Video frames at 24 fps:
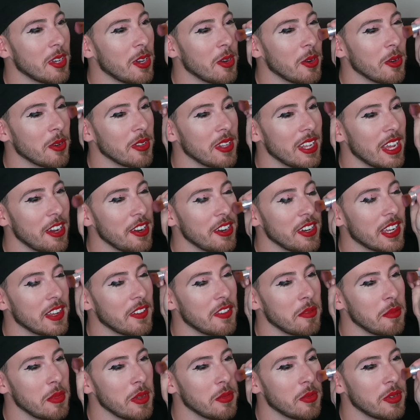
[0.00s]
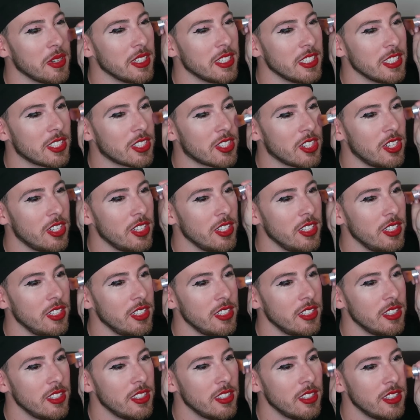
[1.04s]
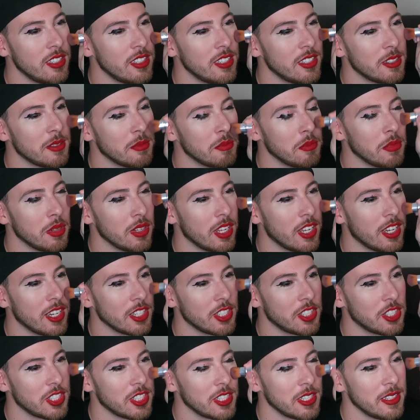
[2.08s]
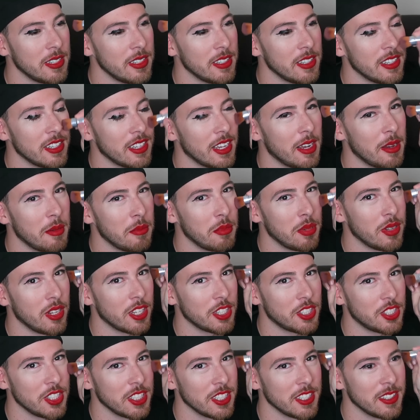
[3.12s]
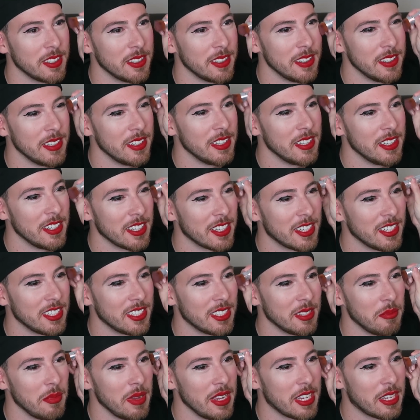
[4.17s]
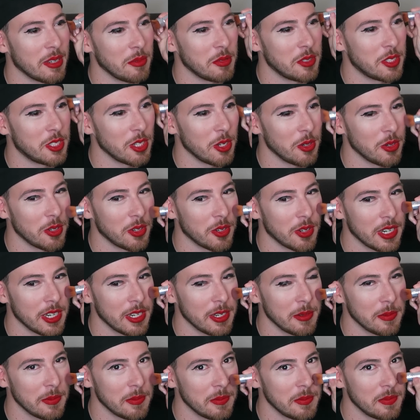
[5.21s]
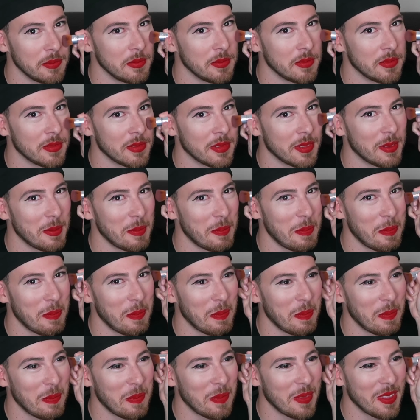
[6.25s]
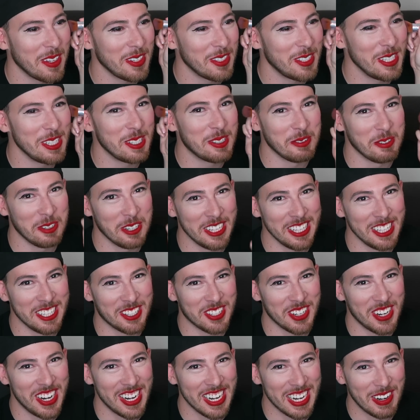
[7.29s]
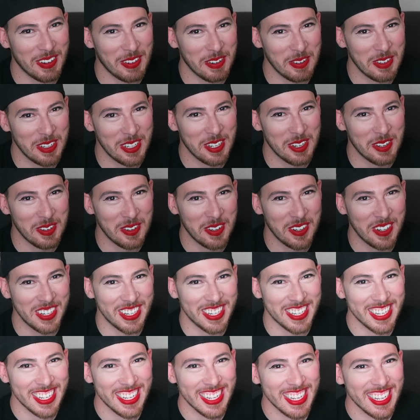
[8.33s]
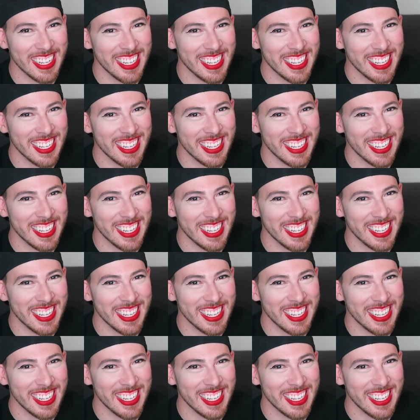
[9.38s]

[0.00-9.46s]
Oh, now you're giving me, what is this called? Blush. Blush. I'm blushing because the makeup's so great. She's really trying, everyone, don't worry.